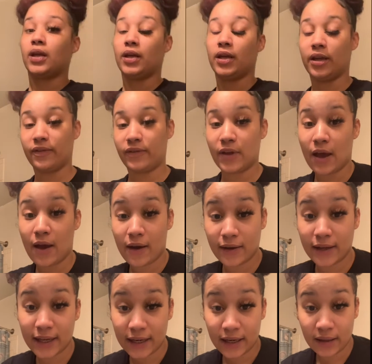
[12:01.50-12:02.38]
If
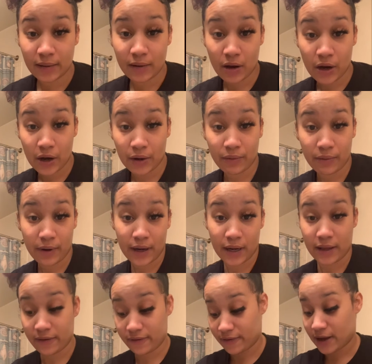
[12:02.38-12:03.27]
y'all ain't
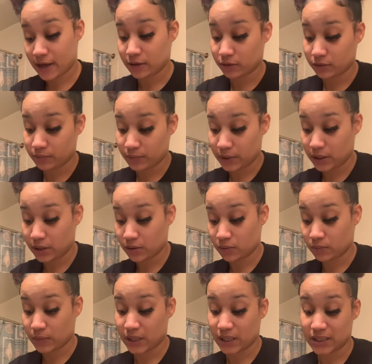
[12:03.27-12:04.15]
already followed me
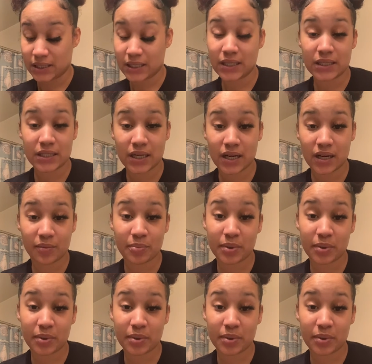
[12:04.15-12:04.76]
on my TikTok,